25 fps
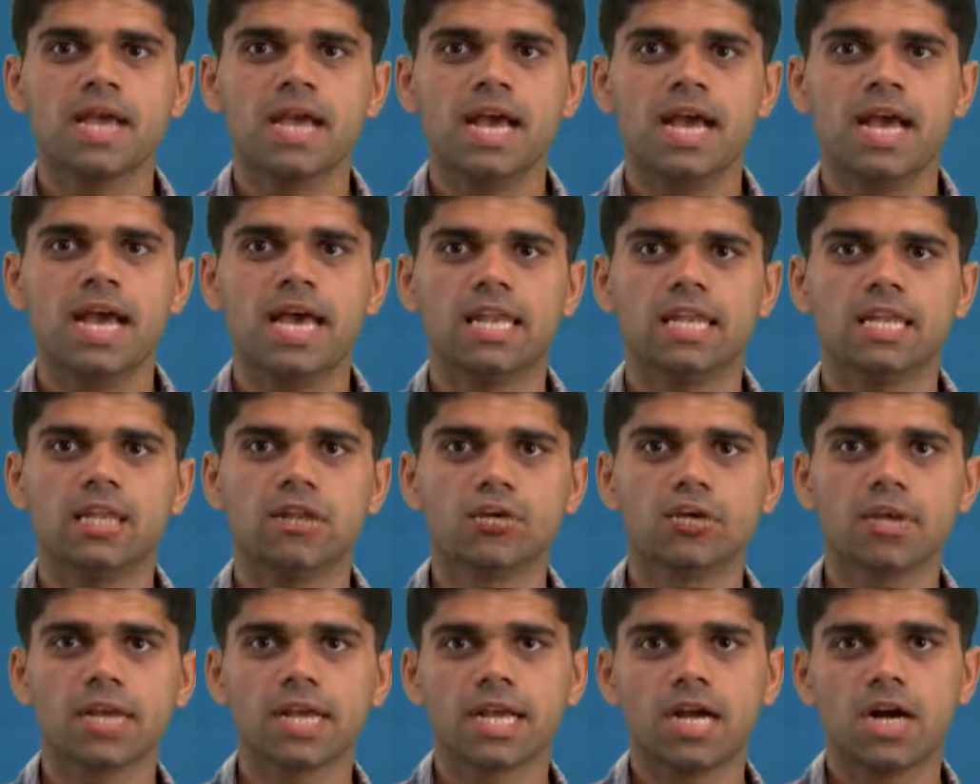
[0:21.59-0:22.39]
and
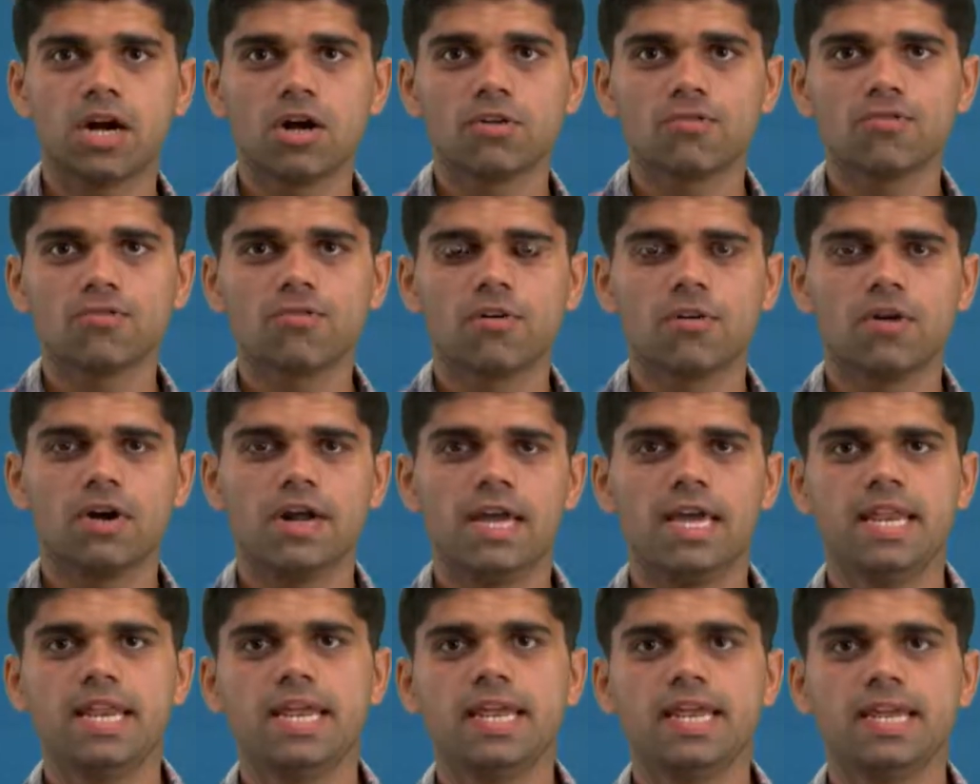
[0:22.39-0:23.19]
looking out for
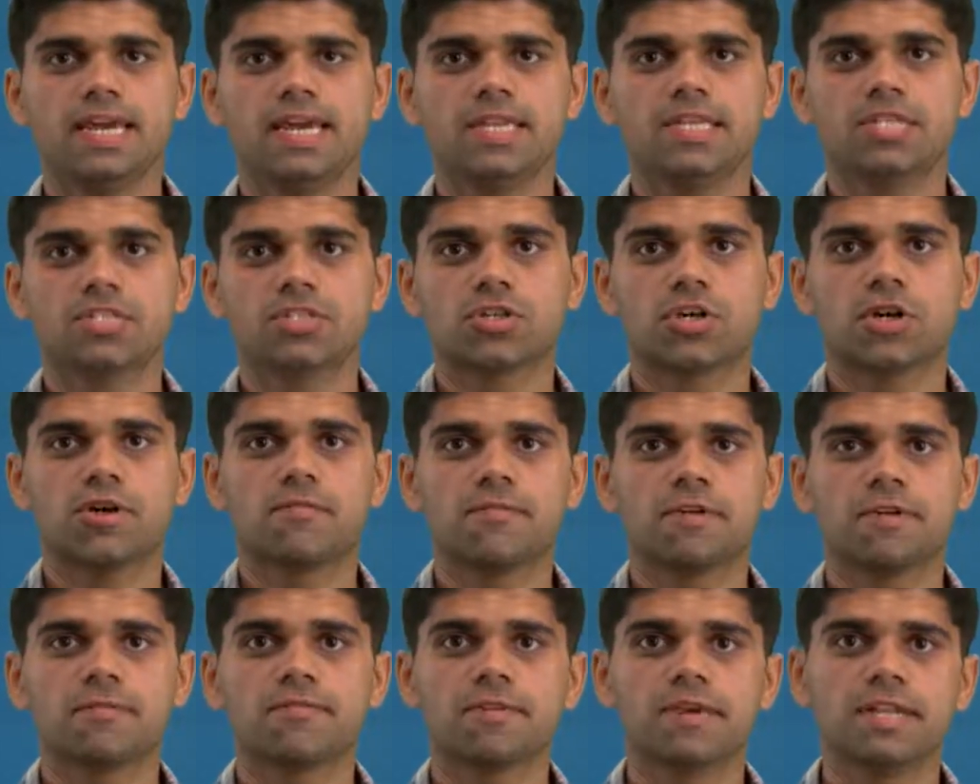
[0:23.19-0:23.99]
any
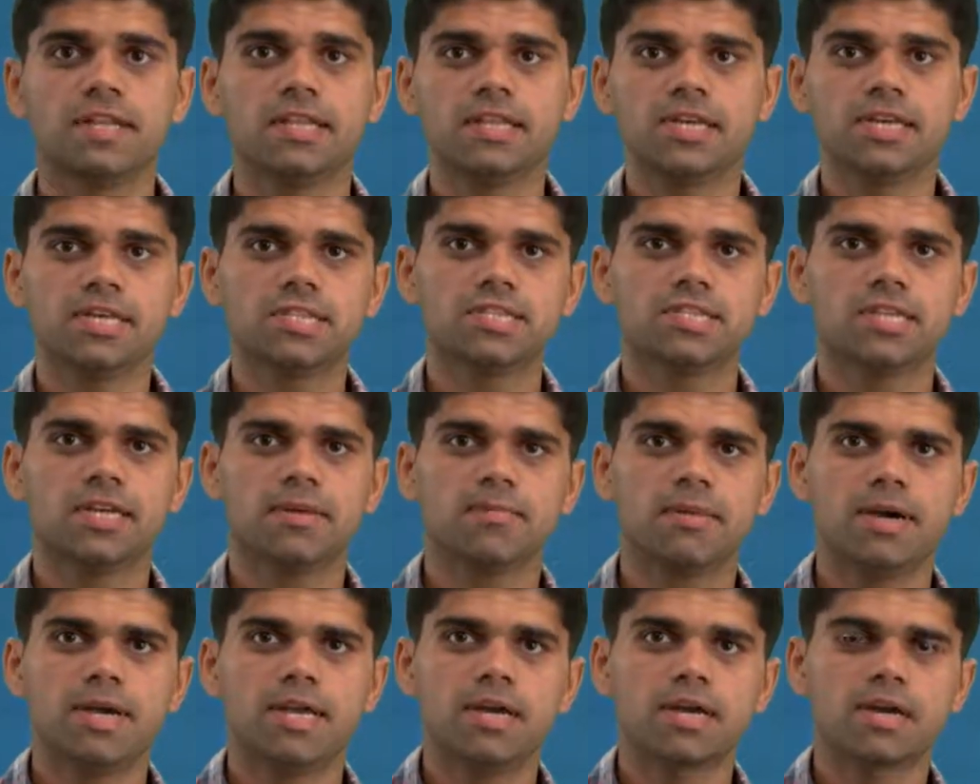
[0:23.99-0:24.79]
catastrophic failures
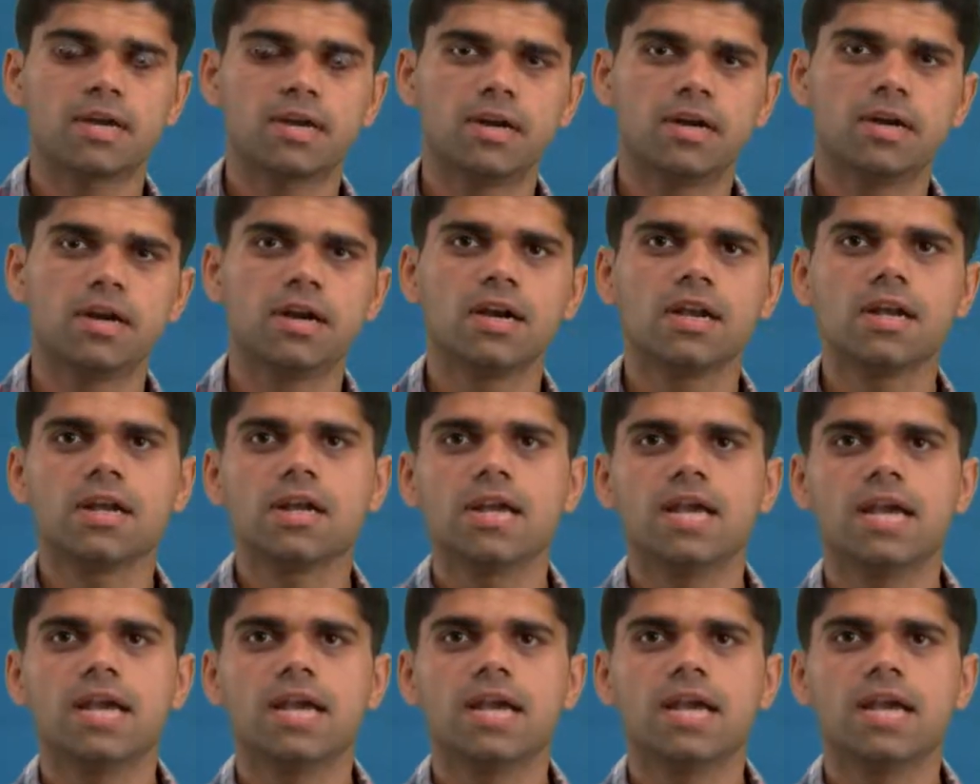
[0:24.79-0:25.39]
that might occur,